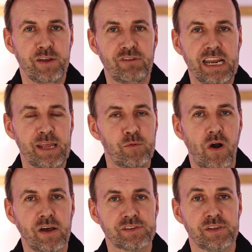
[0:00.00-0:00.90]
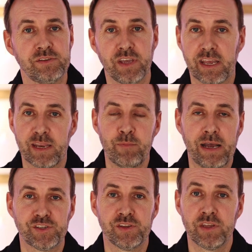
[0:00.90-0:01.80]
he really was. And you can
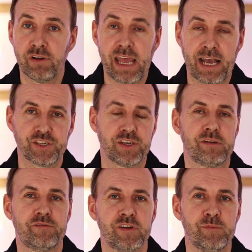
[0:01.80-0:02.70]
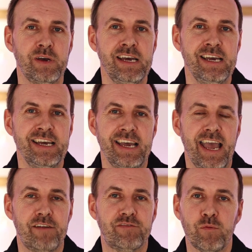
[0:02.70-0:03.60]
imagine the reaction from
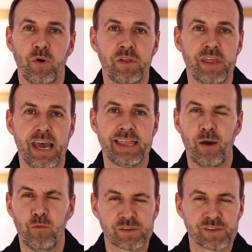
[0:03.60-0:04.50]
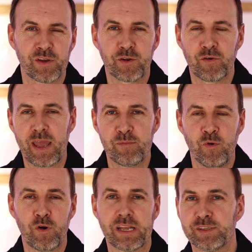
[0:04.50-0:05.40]
everyone there. That wasn't a great
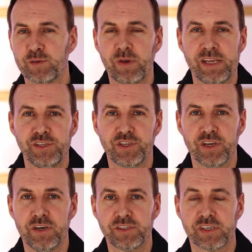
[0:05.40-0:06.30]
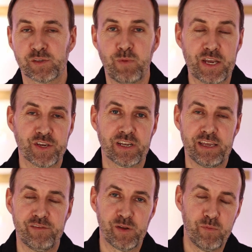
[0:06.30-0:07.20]
morning to be in church, especially
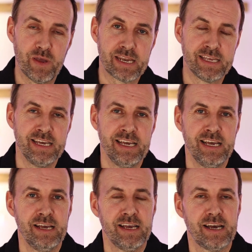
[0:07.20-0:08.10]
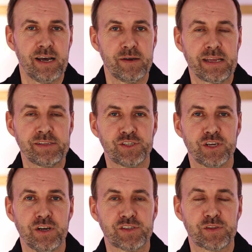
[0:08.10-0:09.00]
if you'd been in
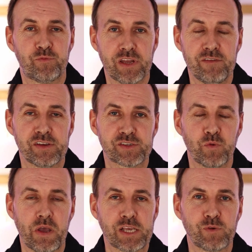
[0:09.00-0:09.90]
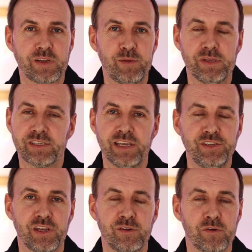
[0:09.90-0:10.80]
church the previous weeks when he'd be
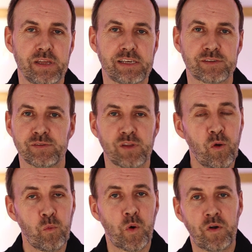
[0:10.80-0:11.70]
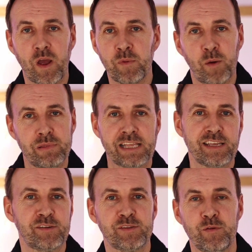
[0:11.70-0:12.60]
teaching all this. And don't worry, I'm not
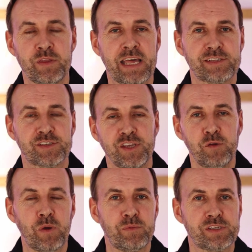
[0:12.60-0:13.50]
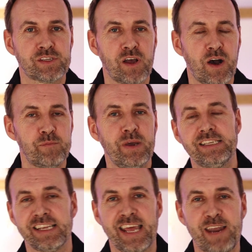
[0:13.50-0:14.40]
planning on doing that to you when we start
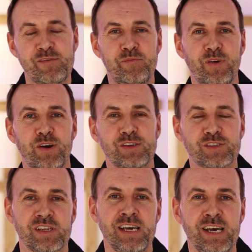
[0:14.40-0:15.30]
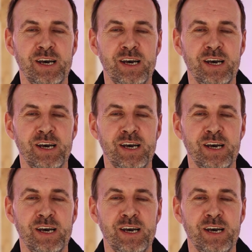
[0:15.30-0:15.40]
meeting here in person